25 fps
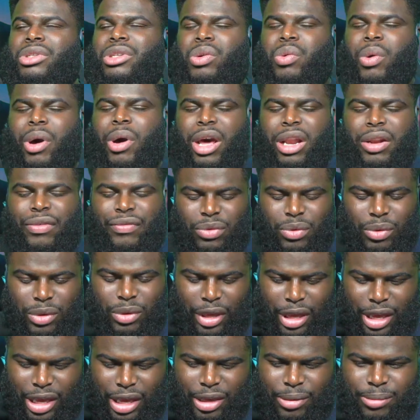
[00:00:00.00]
quite a few
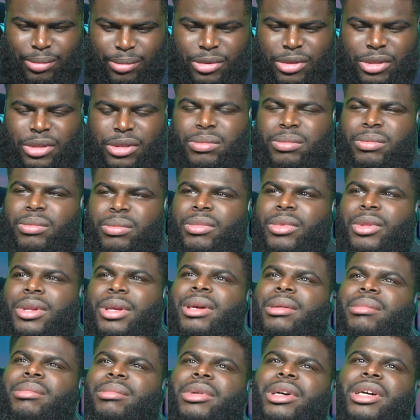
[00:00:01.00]
games,
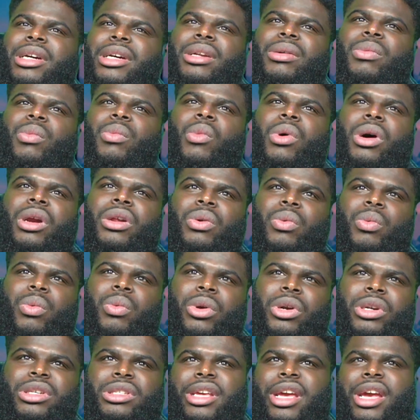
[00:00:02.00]
but one of the
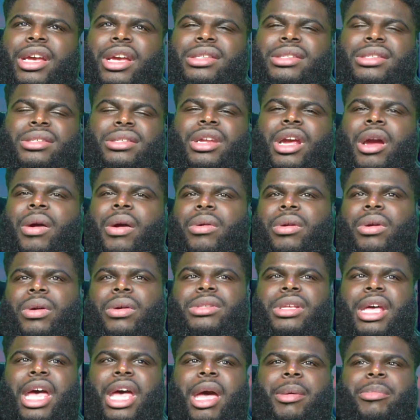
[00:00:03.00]
worst case
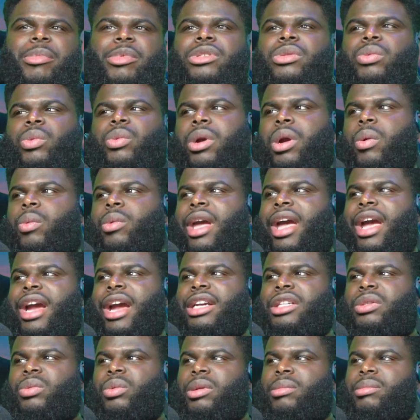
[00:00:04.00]
scenarios happens where we
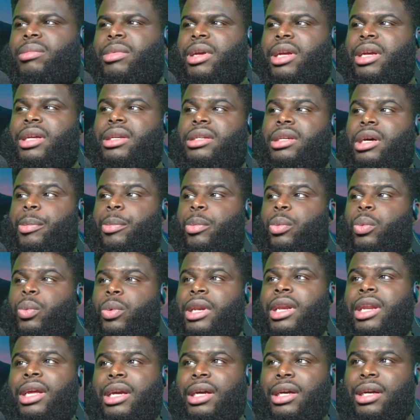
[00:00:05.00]
actually end up
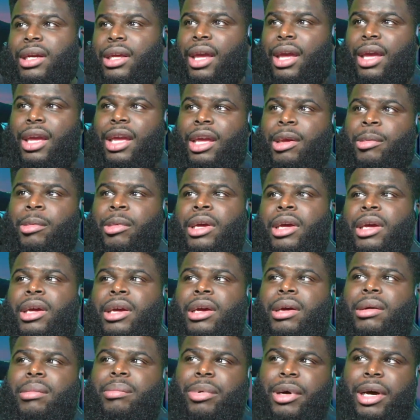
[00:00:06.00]
winning a game.
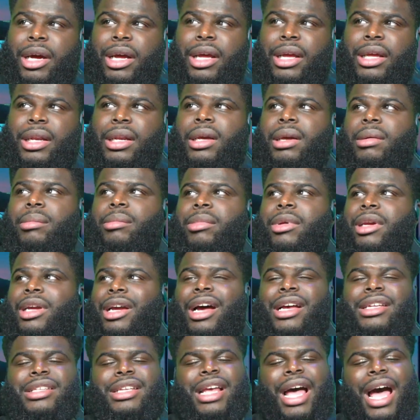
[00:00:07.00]
But
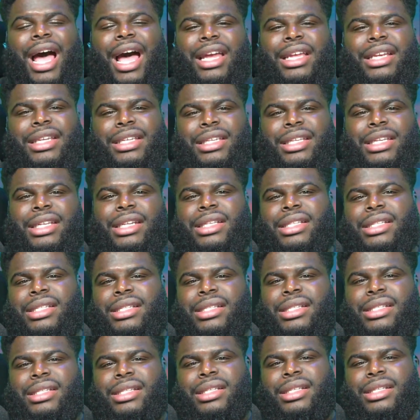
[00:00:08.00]
because I didn't,
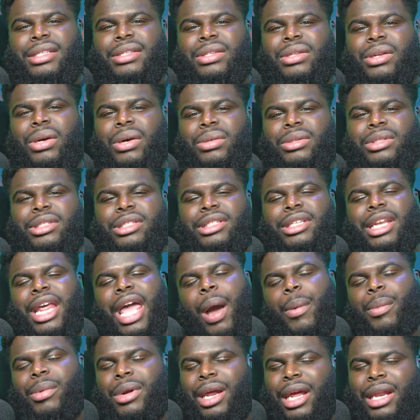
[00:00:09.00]
you know,
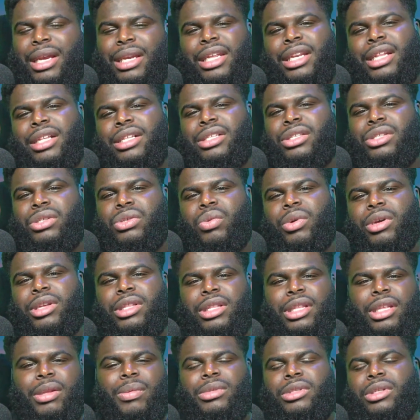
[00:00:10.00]
snap when I needed to,
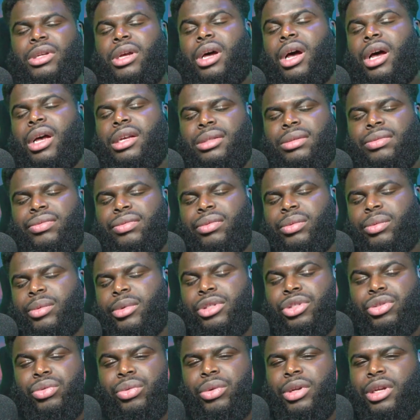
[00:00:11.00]
and it was cause of a
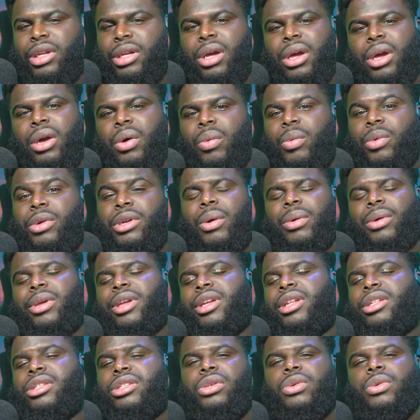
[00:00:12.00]
retreat, we don't
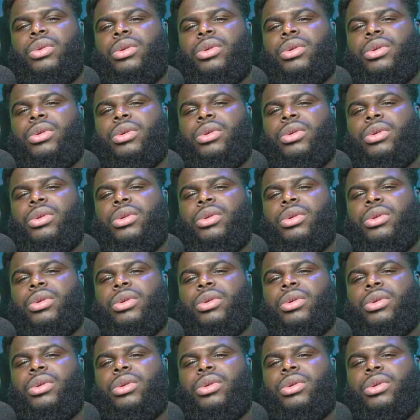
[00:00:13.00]
get two